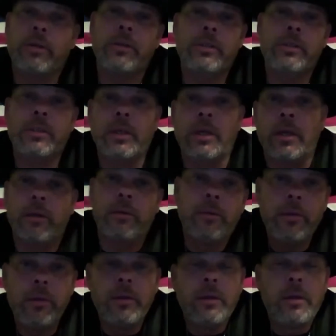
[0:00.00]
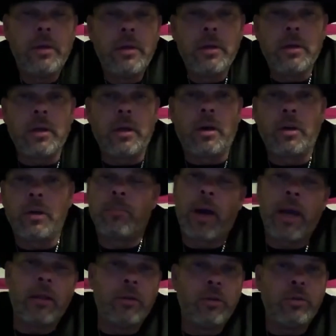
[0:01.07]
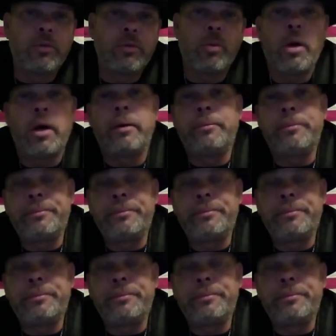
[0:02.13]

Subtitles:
just gonna you might lose one.